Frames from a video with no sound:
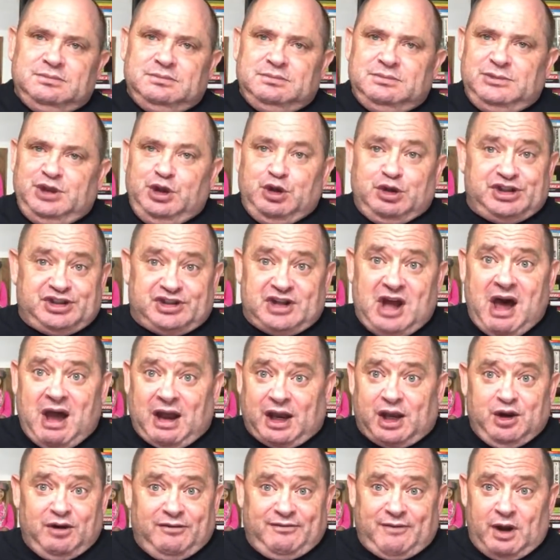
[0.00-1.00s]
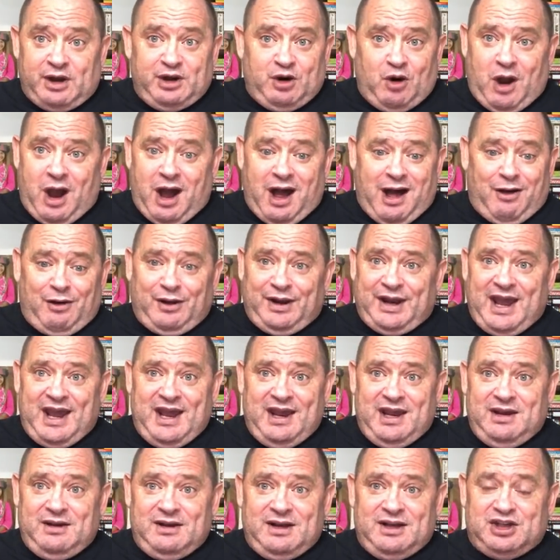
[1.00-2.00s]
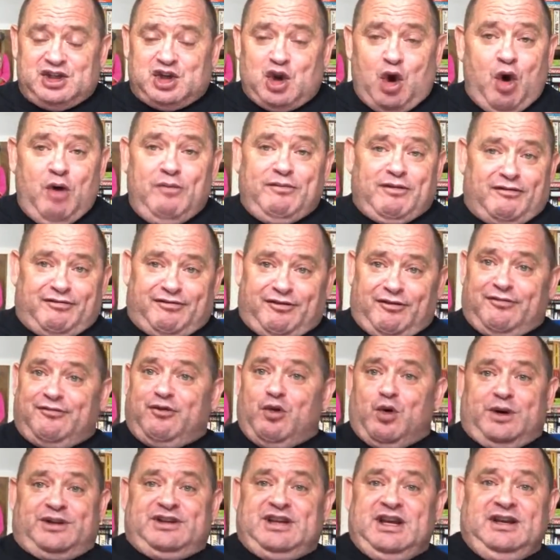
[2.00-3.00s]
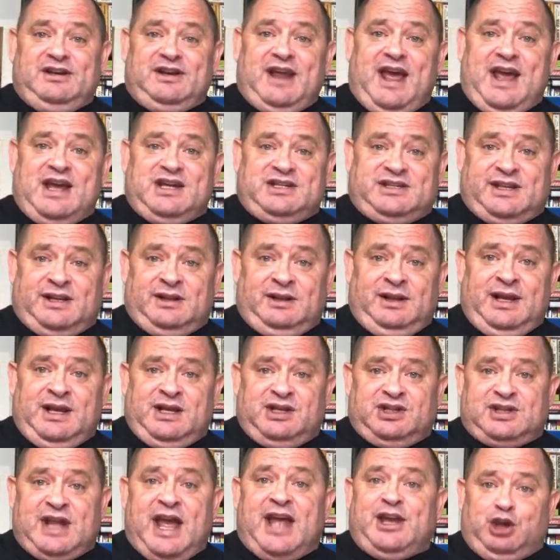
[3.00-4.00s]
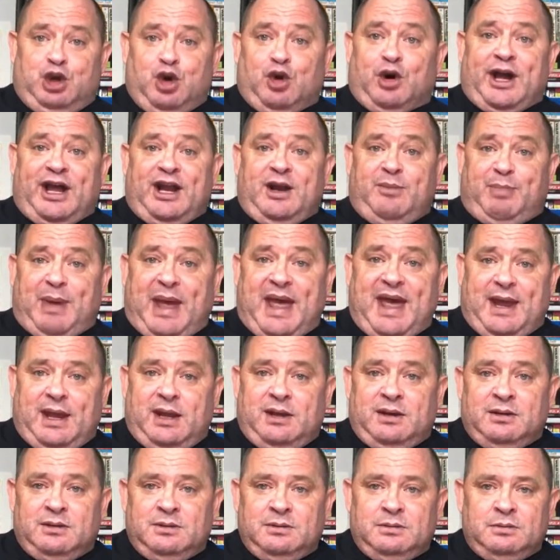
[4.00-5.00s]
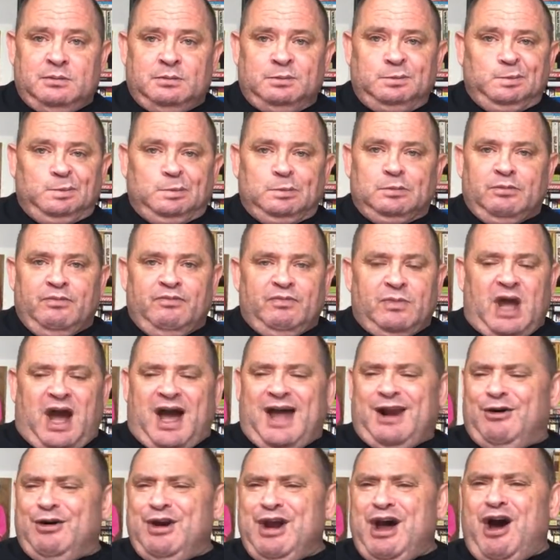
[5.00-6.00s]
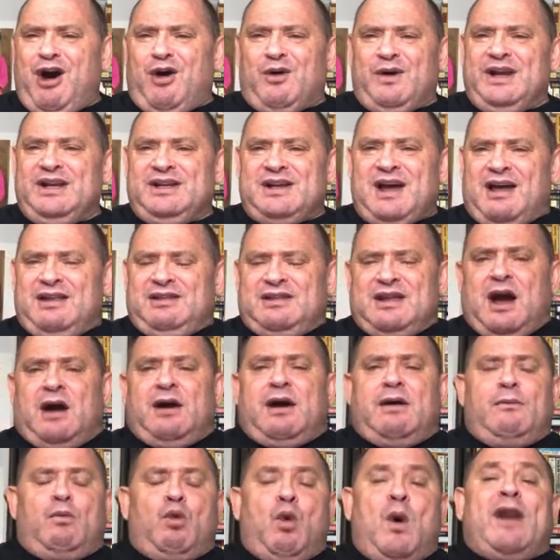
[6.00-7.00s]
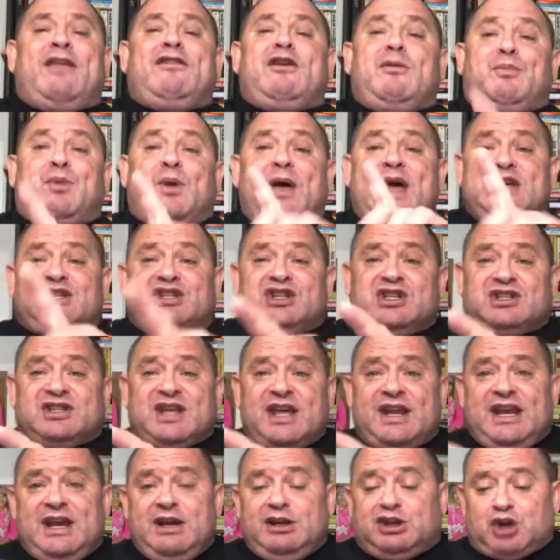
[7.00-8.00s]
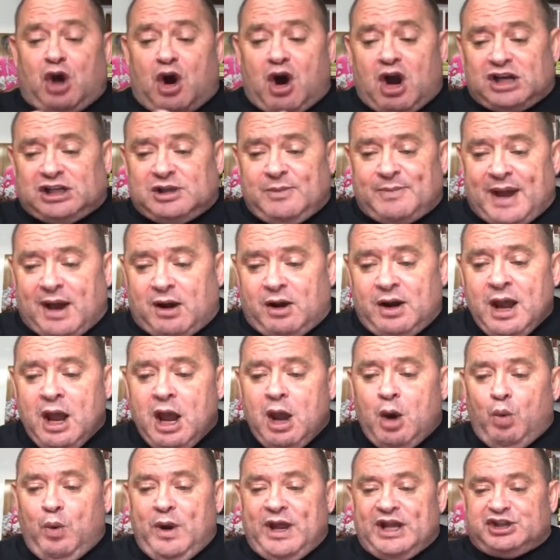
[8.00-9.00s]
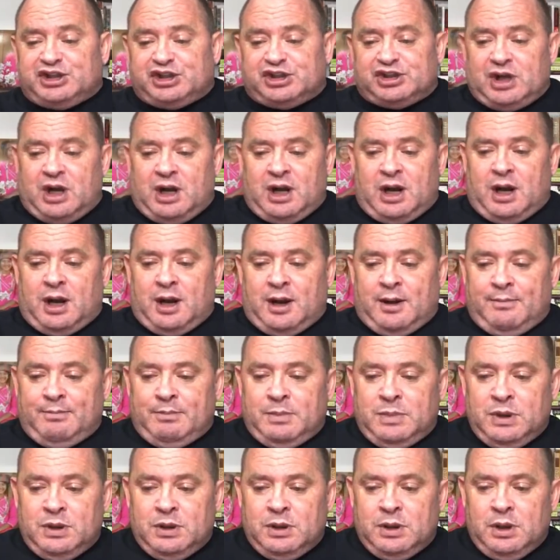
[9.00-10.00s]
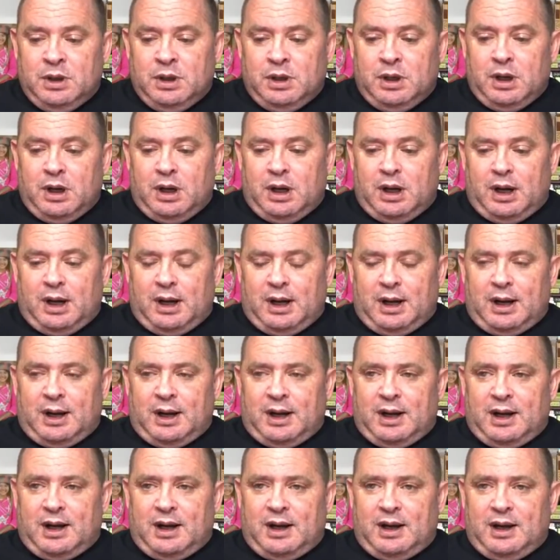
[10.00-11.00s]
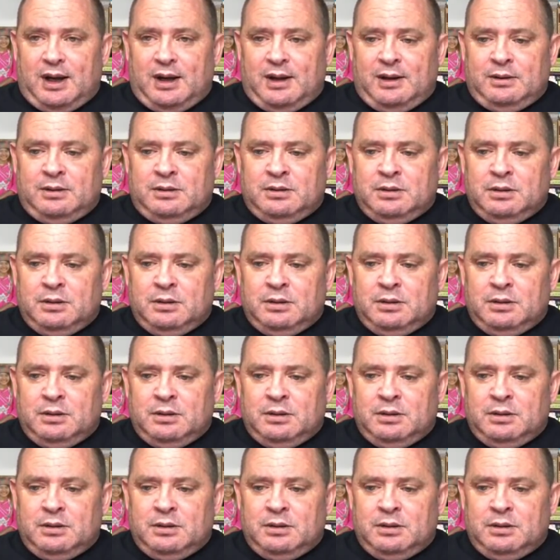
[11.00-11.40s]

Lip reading: you're stuck. Your holiday is over for 14 days at least, and you're going to pay. I don't know. One of the places that he talked about, which I know